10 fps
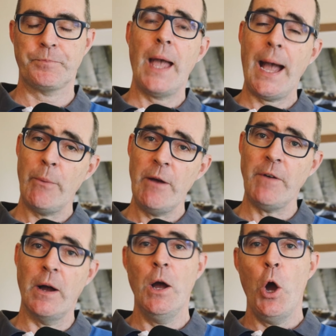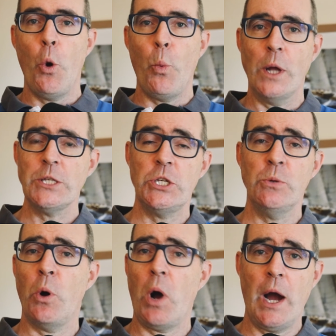However, once
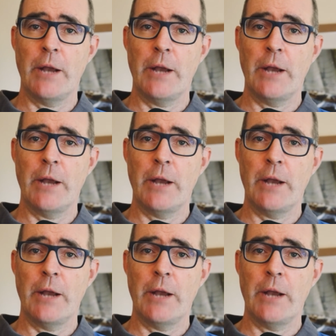you or I